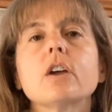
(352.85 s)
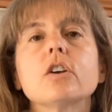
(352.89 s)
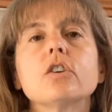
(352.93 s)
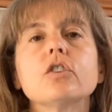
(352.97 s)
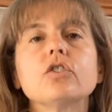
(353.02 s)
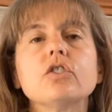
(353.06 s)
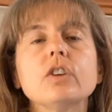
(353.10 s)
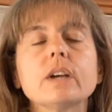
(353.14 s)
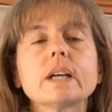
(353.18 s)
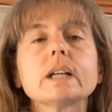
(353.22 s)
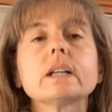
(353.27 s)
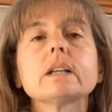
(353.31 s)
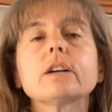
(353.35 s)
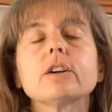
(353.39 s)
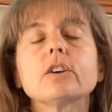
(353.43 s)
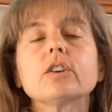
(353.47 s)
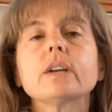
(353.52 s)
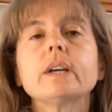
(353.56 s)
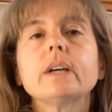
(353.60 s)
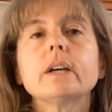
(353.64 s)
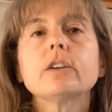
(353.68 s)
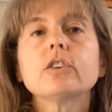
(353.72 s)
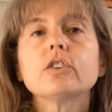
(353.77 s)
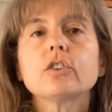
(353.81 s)
She
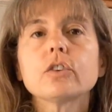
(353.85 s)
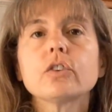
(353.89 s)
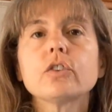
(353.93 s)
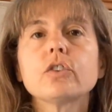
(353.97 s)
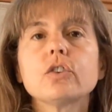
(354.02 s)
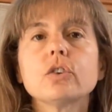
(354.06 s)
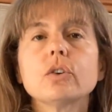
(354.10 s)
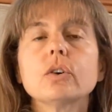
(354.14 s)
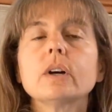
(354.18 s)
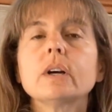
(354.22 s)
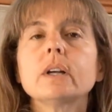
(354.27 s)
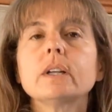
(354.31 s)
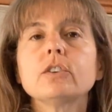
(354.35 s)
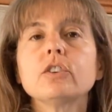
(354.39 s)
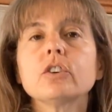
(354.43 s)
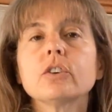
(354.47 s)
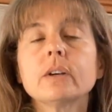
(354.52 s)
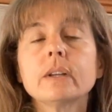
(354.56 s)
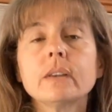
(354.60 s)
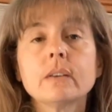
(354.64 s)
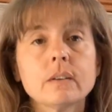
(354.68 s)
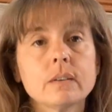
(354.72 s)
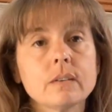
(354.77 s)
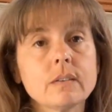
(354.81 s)
clearly understood
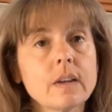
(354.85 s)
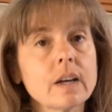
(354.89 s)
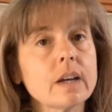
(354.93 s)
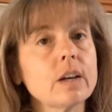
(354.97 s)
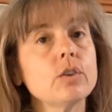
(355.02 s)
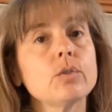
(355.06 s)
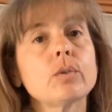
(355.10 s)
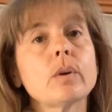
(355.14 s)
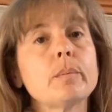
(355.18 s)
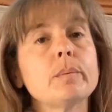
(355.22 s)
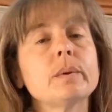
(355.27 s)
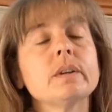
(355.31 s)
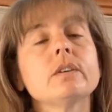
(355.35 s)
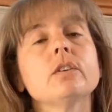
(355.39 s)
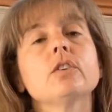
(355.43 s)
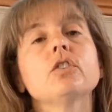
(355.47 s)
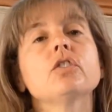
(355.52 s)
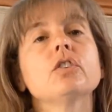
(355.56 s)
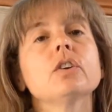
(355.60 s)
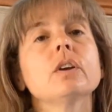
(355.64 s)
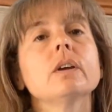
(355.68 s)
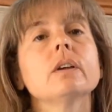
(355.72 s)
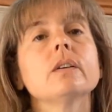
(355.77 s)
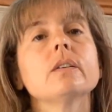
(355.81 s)
during the second
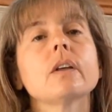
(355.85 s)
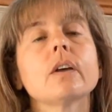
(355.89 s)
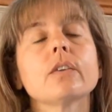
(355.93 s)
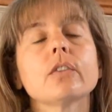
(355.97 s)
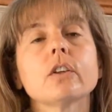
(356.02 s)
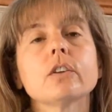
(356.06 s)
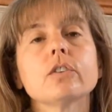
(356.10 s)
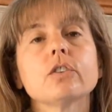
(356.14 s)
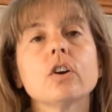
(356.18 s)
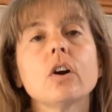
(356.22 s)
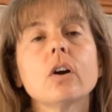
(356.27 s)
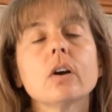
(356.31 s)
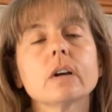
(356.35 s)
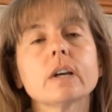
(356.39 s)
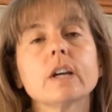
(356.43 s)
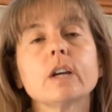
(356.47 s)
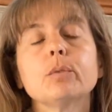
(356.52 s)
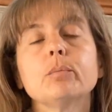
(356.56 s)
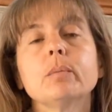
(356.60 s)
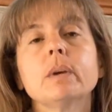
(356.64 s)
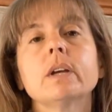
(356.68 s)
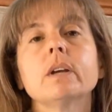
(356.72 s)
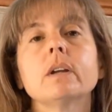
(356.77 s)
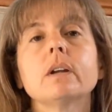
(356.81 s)
repetition that the
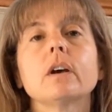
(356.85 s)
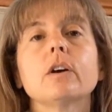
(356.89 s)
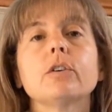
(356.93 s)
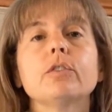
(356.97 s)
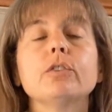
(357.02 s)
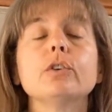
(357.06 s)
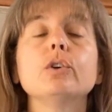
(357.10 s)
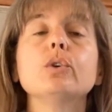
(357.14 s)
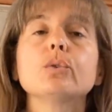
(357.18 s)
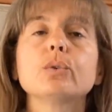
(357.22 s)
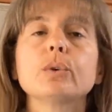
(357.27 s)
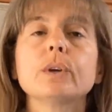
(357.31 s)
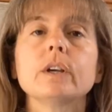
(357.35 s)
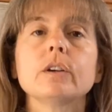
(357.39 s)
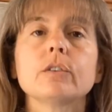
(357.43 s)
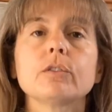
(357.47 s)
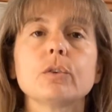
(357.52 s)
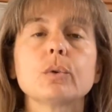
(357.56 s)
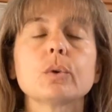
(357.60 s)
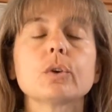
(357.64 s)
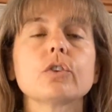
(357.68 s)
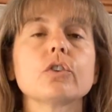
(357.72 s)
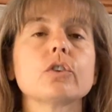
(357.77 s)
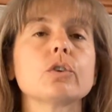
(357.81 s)
target meant a food
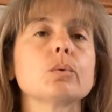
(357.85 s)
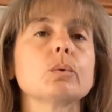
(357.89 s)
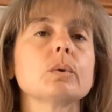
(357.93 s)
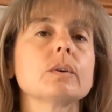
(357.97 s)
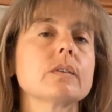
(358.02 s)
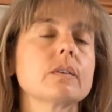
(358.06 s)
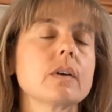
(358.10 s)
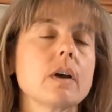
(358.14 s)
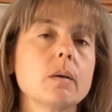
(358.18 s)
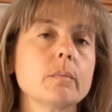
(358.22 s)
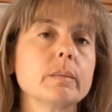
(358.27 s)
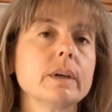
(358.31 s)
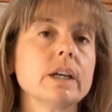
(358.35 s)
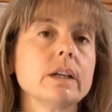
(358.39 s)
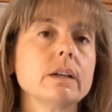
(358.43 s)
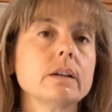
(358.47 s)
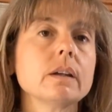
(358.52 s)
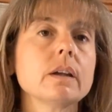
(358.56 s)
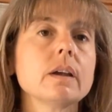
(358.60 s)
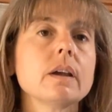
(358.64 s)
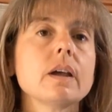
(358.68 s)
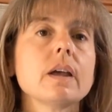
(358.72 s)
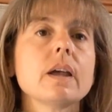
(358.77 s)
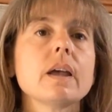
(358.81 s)
reinforcer was
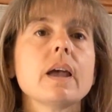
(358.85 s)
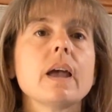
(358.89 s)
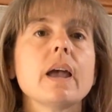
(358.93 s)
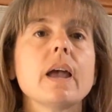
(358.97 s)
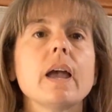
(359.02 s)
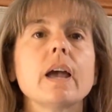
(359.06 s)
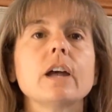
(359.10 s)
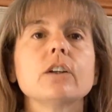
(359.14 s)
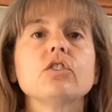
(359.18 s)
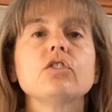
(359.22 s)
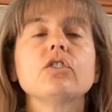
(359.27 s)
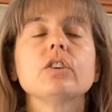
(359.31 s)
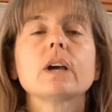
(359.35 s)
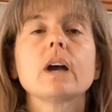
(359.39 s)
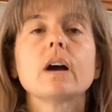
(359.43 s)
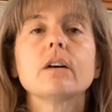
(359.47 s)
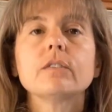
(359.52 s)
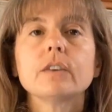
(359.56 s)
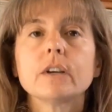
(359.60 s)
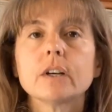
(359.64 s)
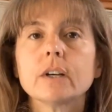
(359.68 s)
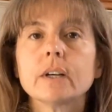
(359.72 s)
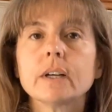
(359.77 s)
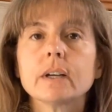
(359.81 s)
coming, and she
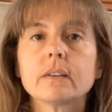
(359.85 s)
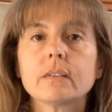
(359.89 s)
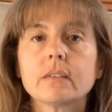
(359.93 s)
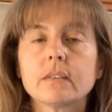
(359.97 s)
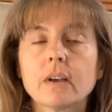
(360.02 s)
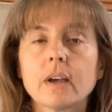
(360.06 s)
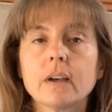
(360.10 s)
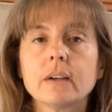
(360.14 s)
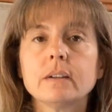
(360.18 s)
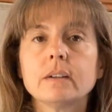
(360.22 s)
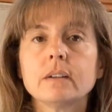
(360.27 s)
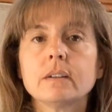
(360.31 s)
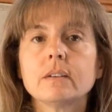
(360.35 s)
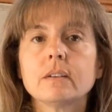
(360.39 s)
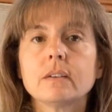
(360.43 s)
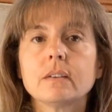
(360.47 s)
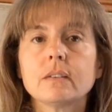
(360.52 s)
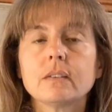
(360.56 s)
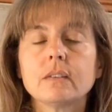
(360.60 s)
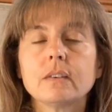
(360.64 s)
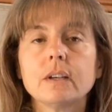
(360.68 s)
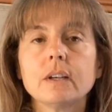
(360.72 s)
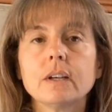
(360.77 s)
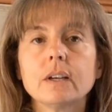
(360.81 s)
got very excited to
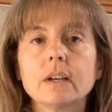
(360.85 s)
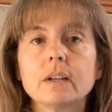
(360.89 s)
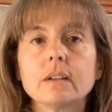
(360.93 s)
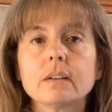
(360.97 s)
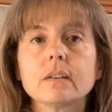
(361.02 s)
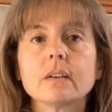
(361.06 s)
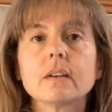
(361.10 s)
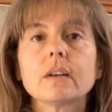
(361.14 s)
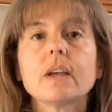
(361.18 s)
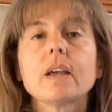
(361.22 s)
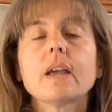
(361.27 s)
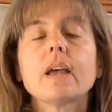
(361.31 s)
see it.